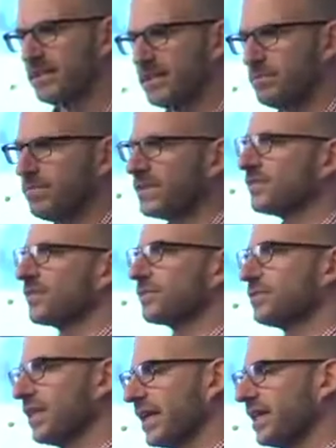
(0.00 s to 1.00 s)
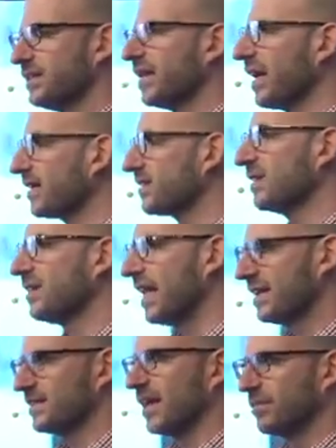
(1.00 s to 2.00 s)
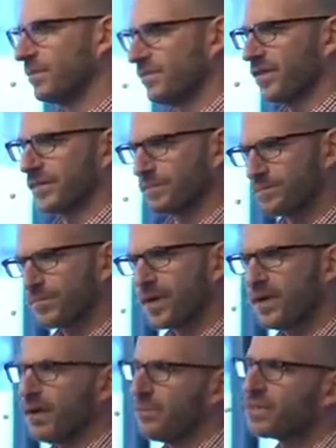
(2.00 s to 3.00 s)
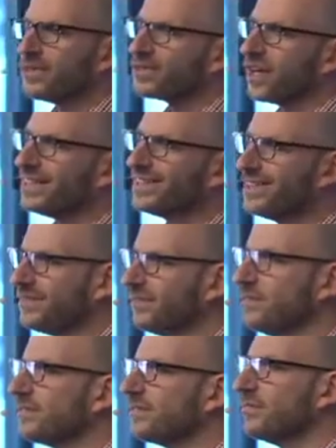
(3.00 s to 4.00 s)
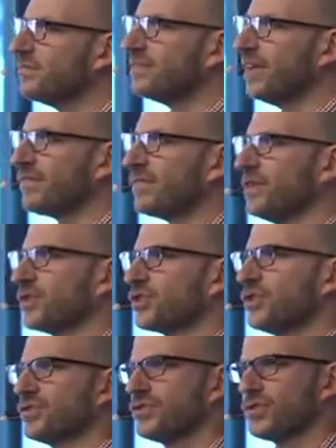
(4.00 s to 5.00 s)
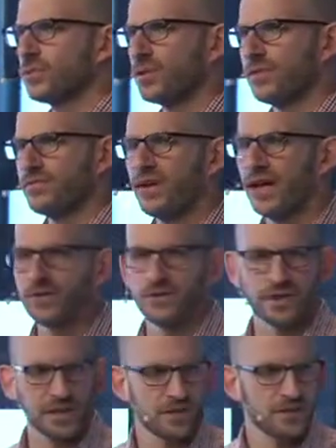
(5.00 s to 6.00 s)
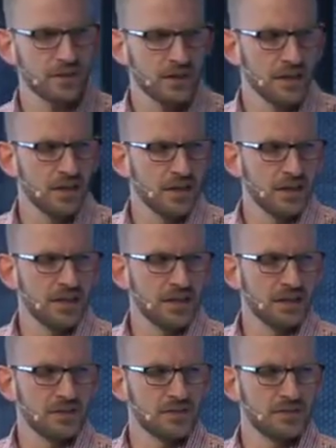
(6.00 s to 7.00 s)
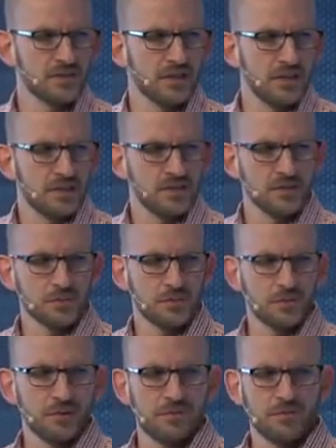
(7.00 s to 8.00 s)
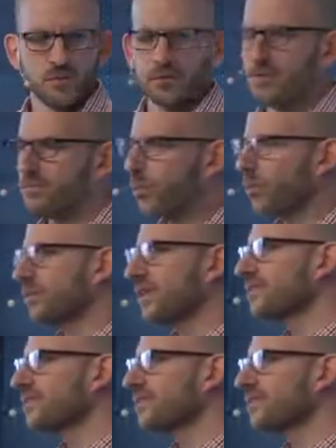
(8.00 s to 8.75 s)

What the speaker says: in business plan decks and that type of thing. But there's a different definition to the word value that I think is super important.